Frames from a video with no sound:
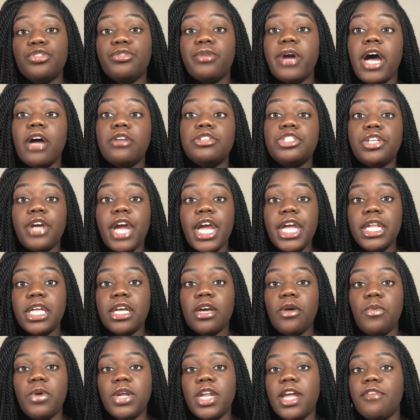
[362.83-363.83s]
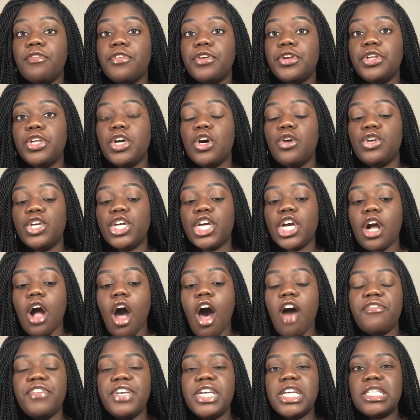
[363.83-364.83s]
throughout training or whatever, you know, your
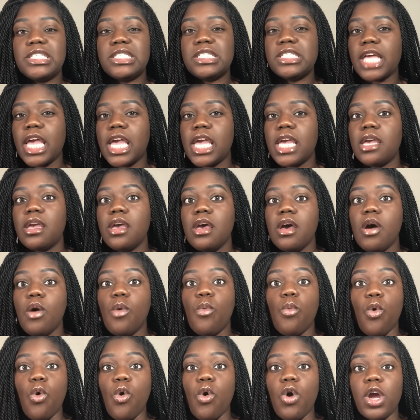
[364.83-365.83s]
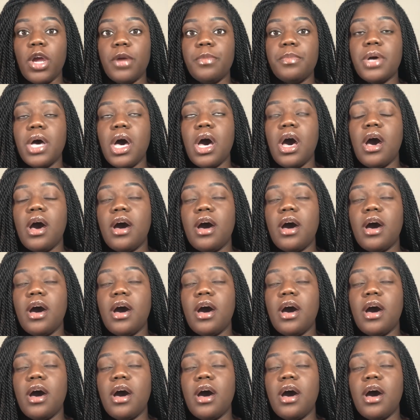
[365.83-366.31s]
coffee can stay warm.